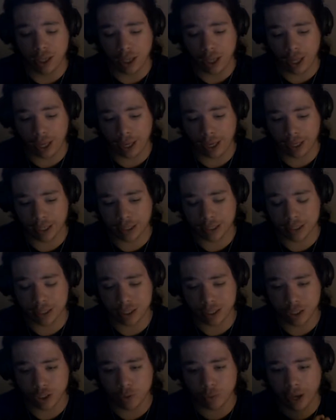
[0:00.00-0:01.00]
And
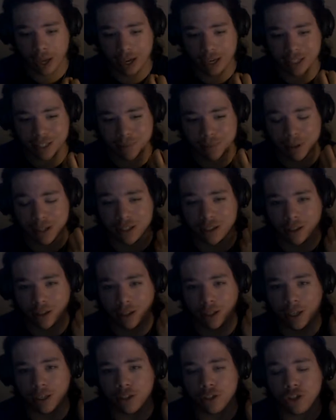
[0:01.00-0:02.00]
you guys basically get to